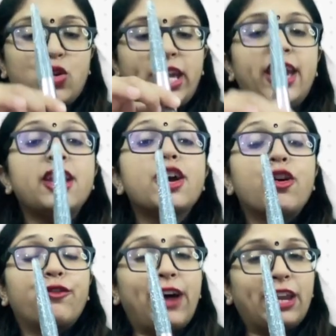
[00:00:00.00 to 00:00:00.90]
Okay,
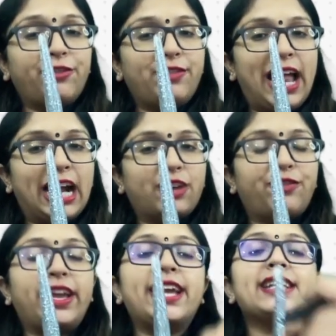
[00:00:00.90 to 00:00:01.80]
one flat
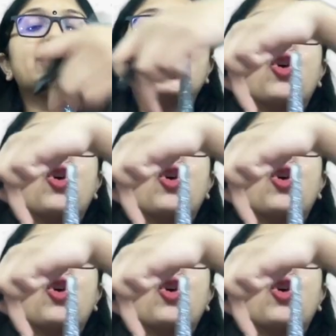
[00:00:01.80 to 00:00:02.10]
face,